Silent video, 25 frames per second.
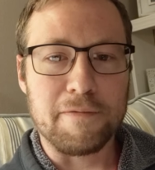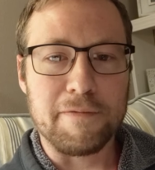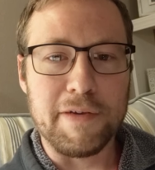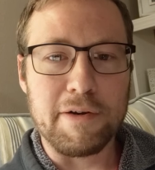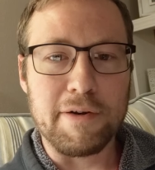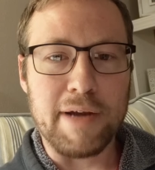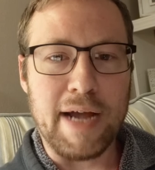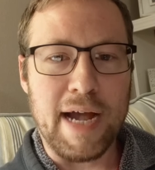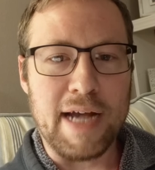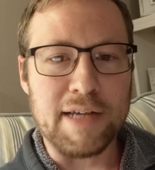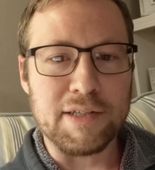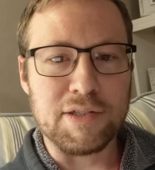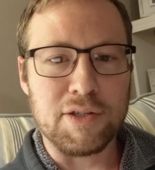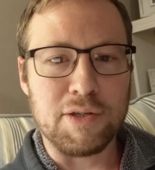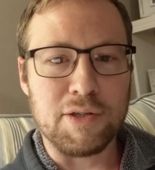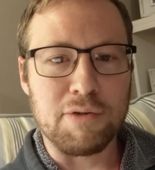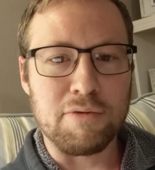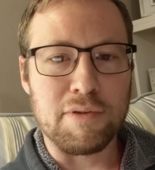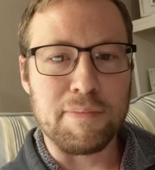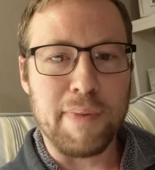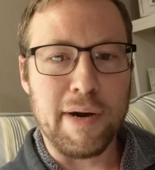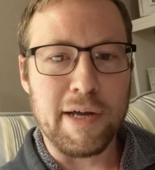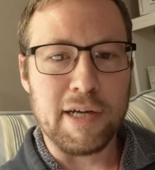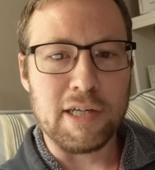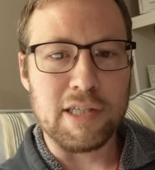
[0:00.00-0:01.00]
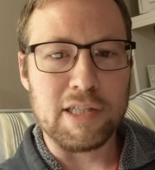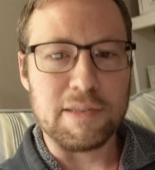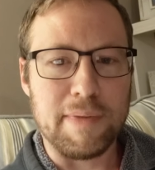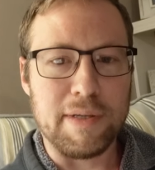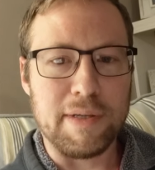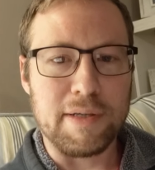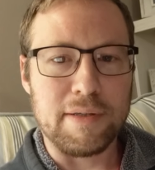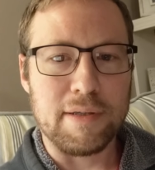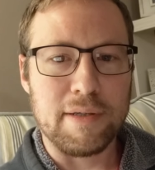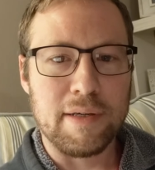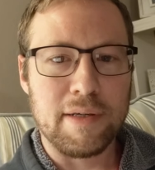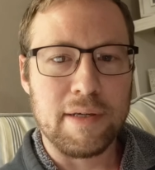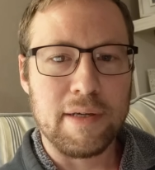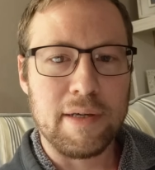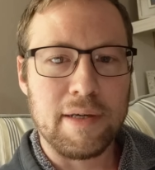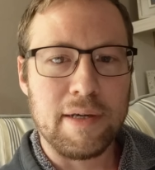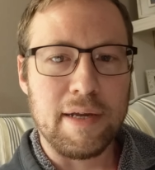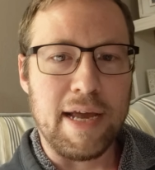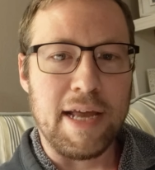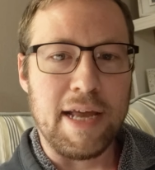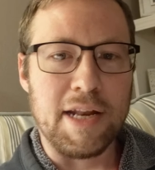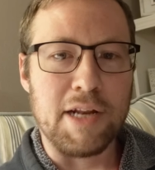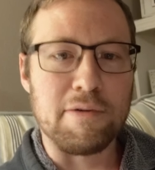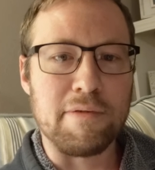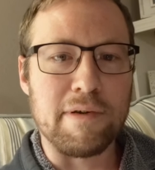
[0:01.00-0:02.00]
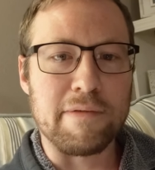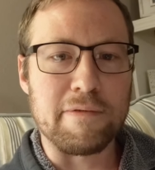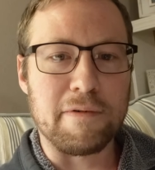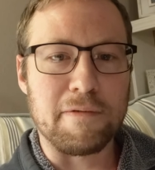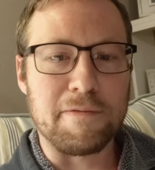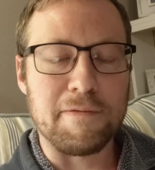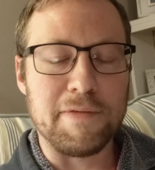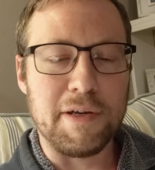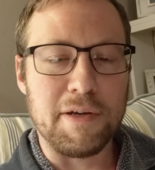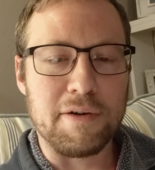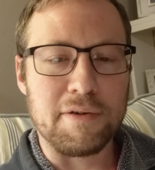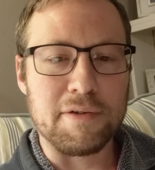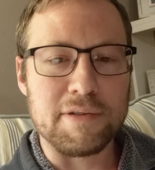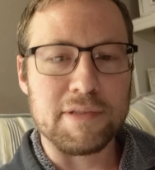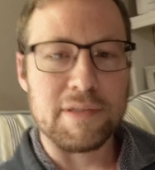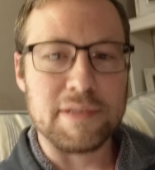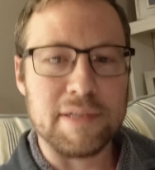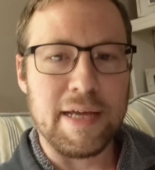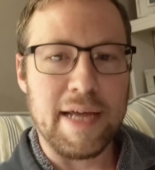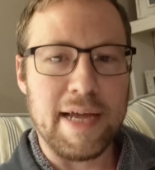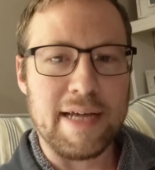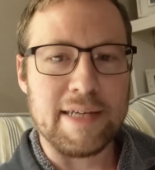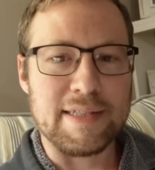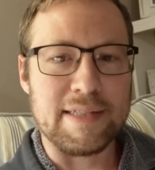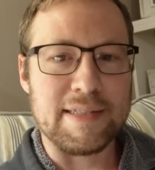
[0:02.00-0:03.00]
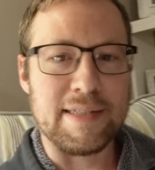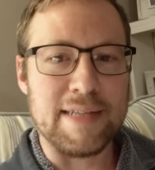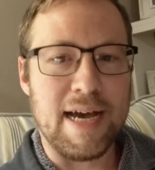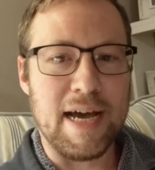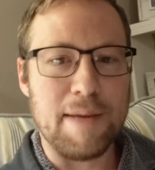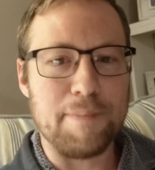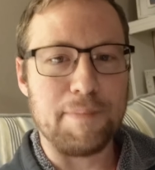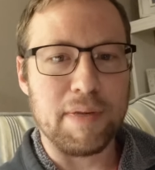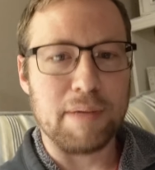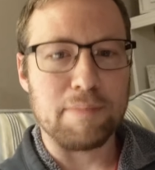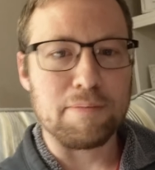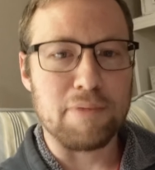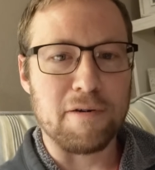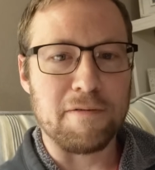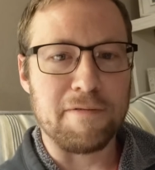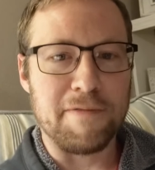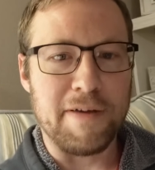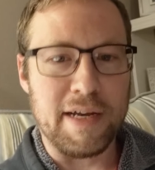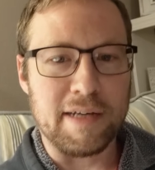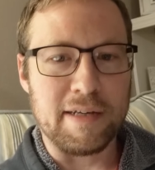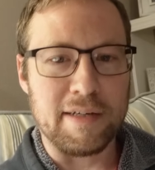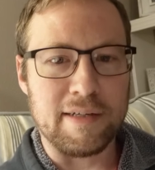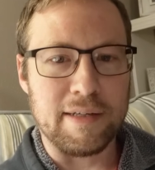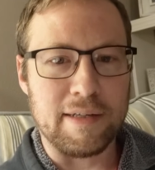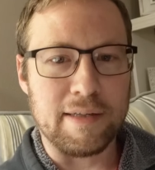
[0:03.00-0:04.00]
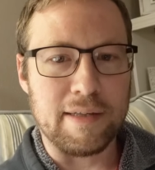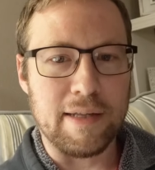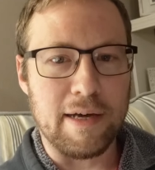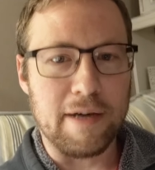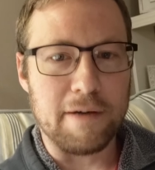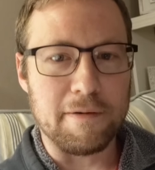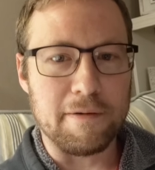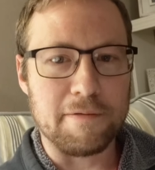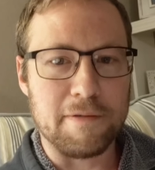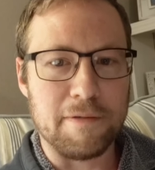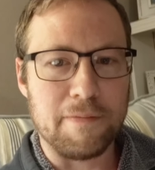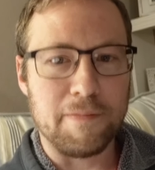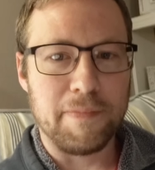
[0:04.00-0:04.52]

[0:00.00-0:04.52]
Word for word: fear has to do with punishment, and whoever fears has not been perfected in love.